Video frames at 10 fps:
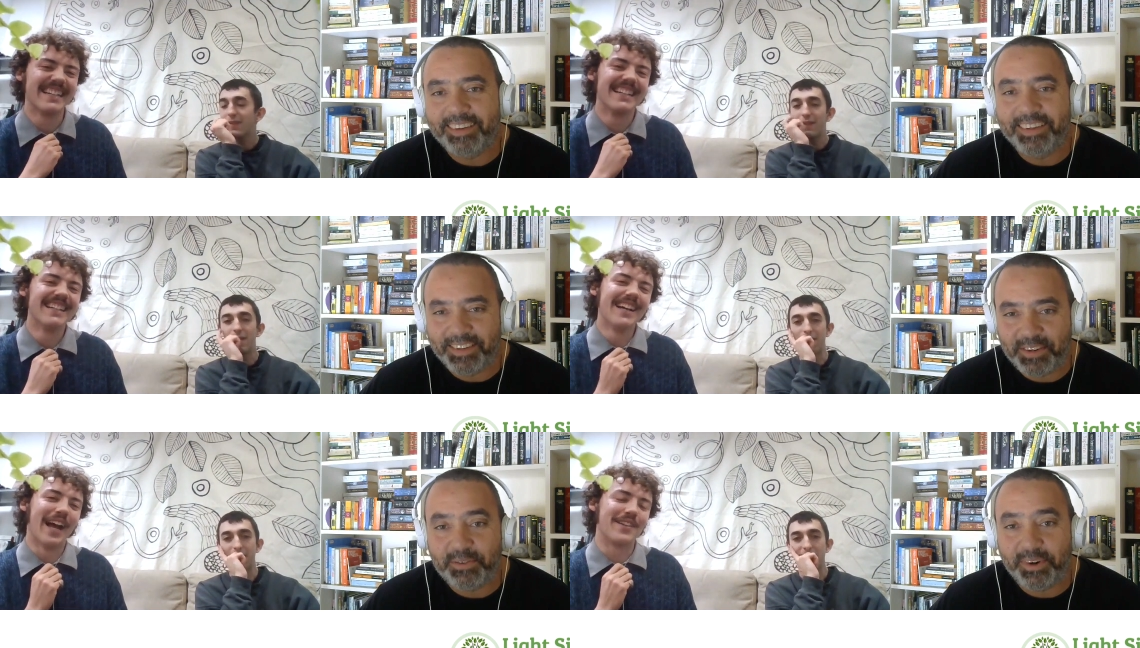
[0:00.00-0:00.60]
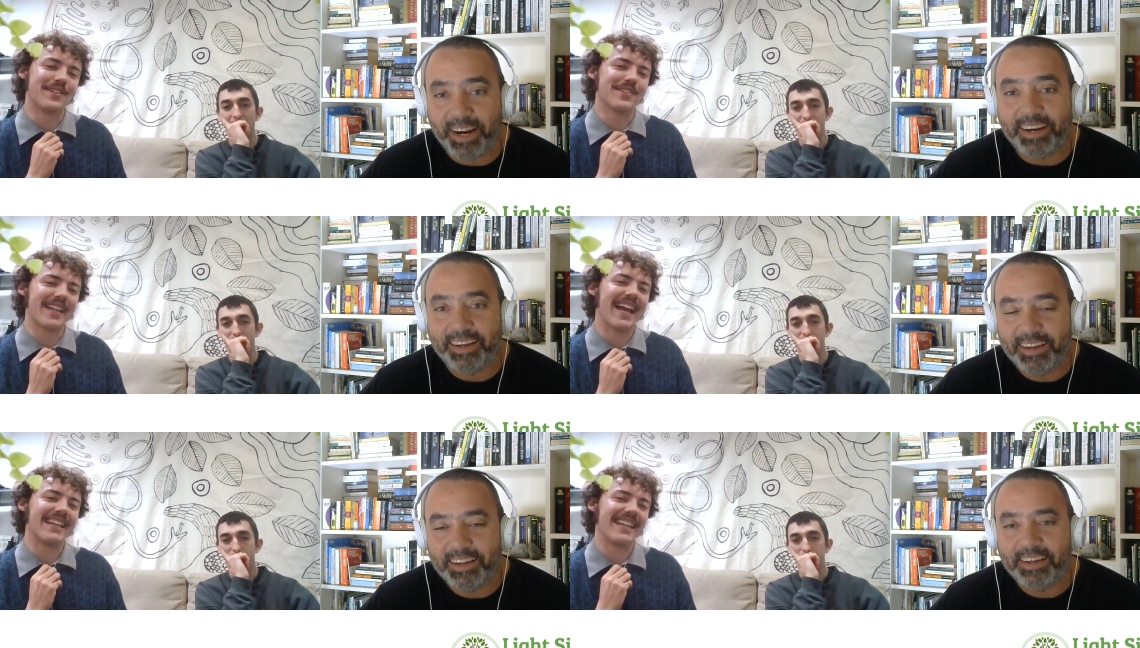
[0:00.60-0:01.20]
Speaker 1: Mm. and just right.
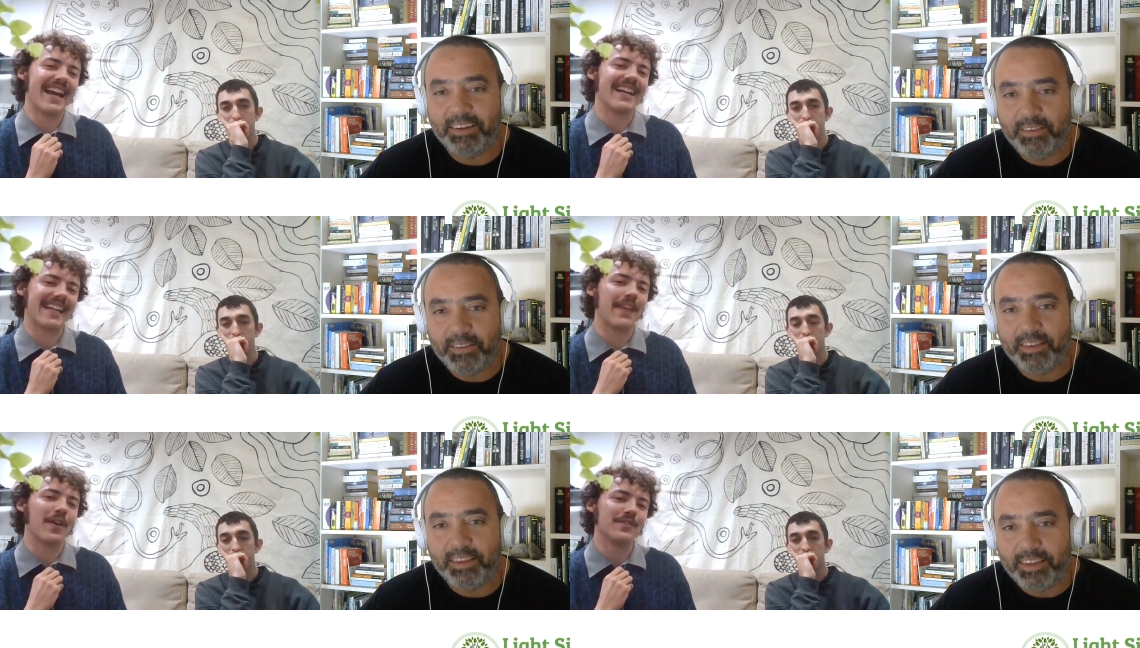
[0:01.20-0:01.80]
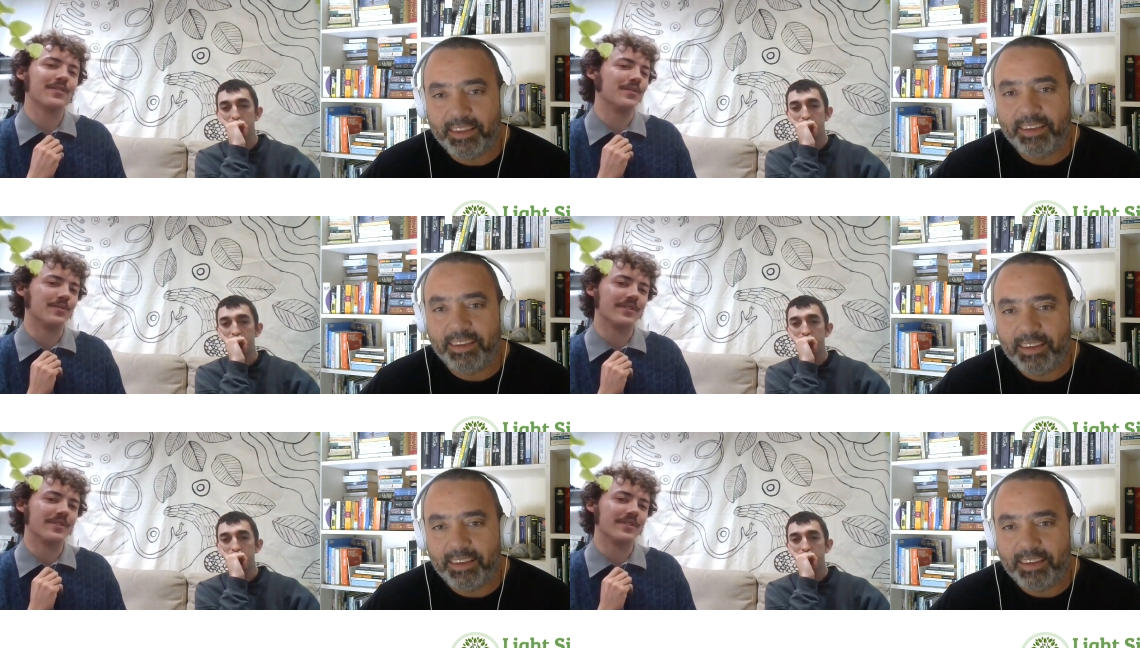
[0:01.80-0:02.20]
get yeah, get those tools